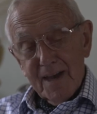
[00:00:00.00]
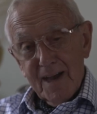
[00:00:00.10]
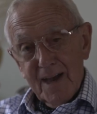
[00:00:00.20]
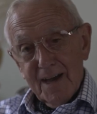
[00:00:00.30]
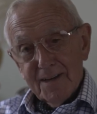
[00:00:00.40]

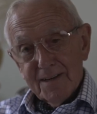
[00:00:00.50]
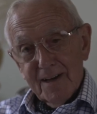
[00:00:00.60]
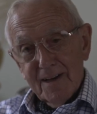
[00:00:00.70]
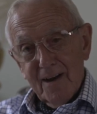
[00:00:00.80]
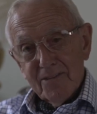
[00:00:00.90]
and
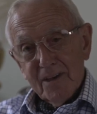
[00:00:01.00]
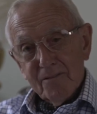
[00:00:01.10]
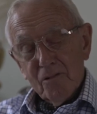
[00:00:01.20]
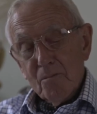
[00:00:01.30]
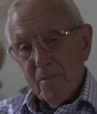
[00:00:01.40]
I
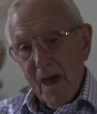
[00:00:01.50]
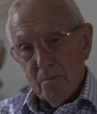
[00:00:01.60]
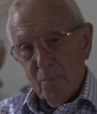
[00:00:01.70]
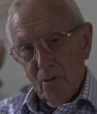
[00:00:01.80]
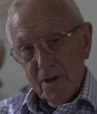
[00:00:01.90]
think from
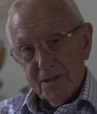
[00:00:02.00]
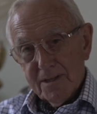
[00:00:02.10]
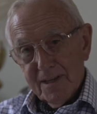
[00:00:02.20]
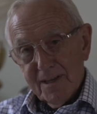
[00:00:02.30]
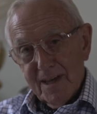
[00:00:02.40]
that point